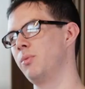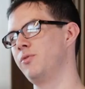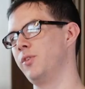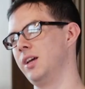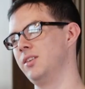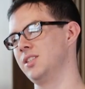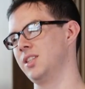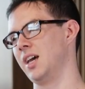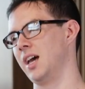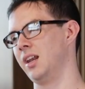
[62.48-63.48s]
we found is
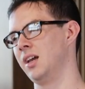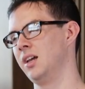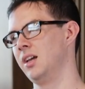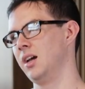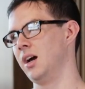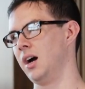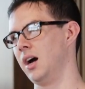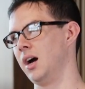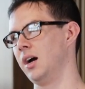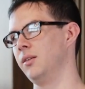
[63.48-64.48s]
that
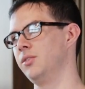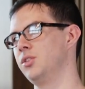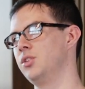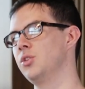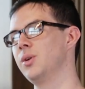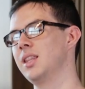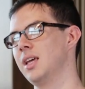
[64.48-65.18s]
uh, doing